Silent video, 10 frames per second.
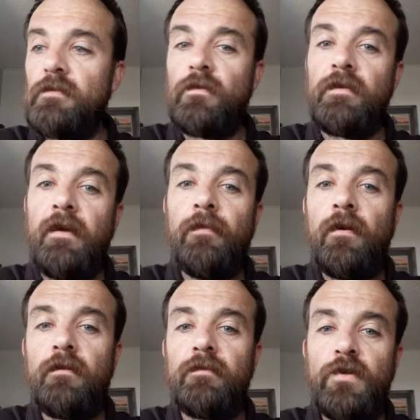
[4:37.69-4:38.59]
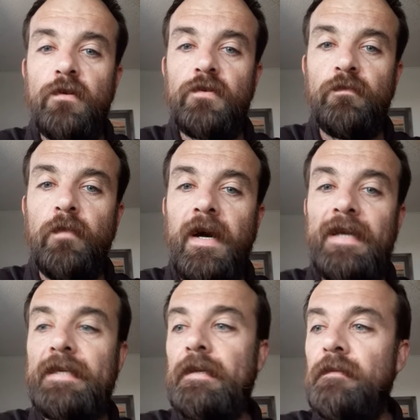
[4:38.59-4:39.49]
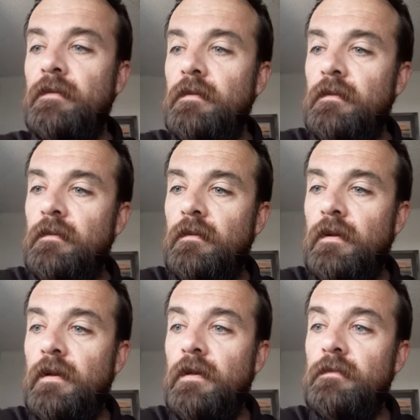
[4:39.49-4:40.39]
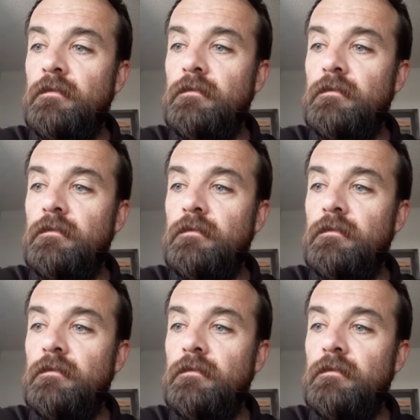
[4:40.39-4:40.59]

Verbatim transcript: We're now part of a church body. Uh,